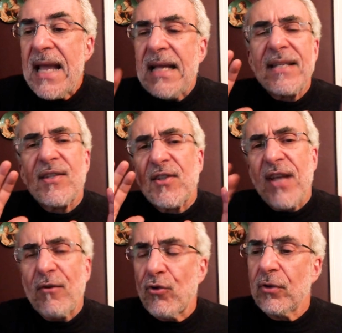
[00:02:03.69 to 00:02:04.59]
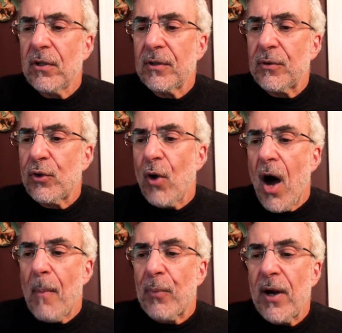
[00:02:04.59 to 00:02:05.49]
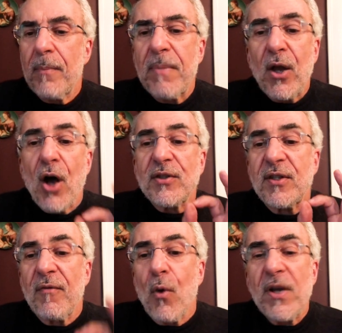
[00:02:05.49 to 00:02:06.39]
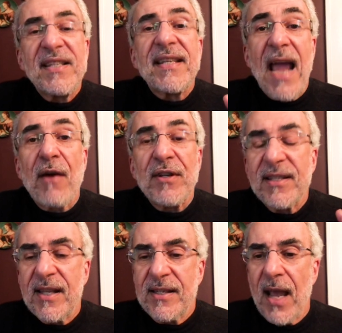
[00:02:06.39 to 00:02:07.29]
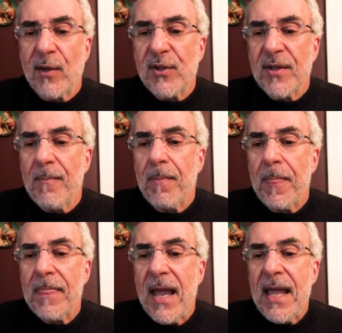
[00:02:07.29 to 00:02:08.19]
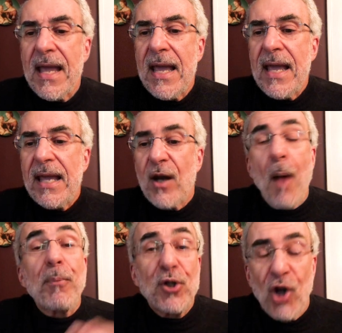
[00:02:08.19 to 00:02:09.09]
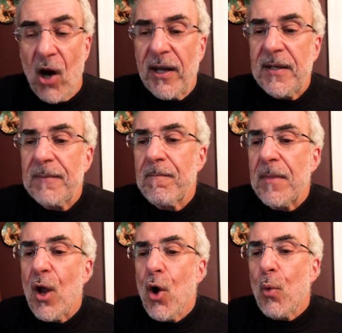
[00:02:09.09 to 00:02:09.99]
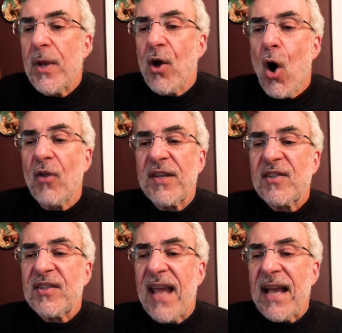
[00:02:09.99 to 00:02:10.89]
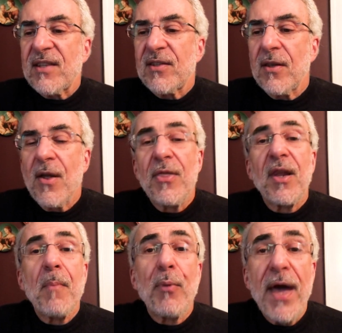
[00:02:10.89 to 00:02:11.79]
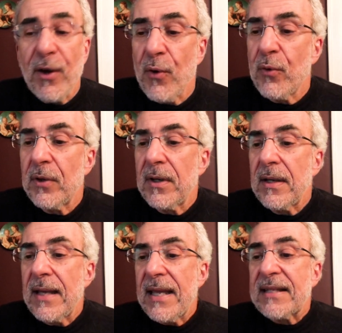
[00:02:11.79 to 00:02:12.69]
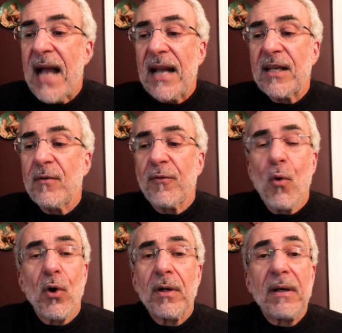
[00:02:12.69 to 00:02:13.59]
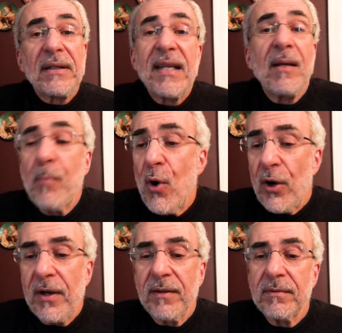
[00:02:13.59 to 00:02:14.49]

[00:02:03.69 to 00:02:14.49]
is central to opera because the voice carries the text. In opera jargon, we call this text the libretto, Italian for little book,